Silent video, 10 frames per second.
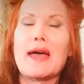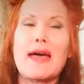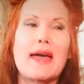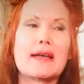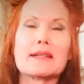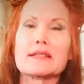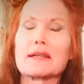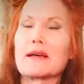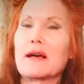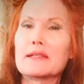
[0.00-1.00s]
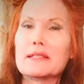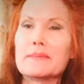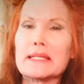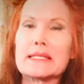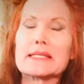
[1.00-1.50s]
and
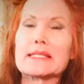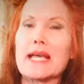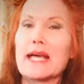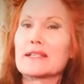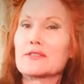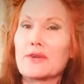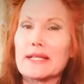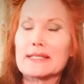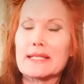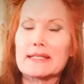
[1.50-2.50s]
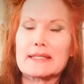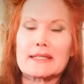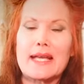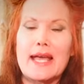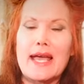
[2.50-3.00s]
condiments and dressings,
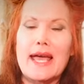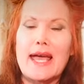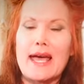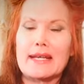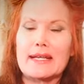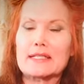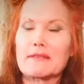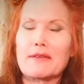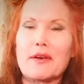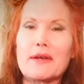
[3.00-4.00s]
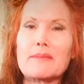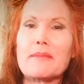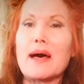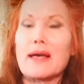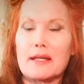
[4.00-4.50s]
and it's a very
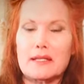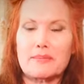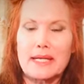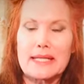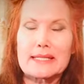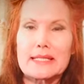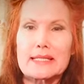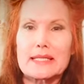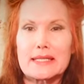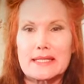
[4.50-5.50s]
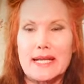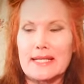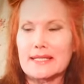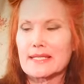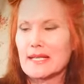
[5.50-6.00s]
mild, pleasant
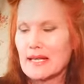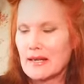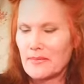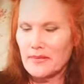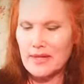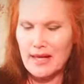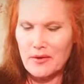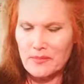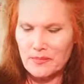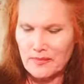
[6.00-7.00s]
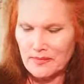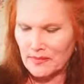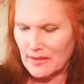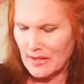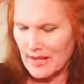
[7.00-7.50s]
taste. Now,
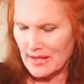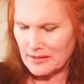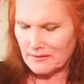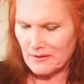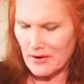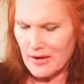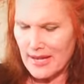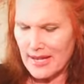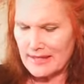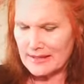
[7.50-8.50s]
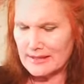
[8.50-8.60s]
as far as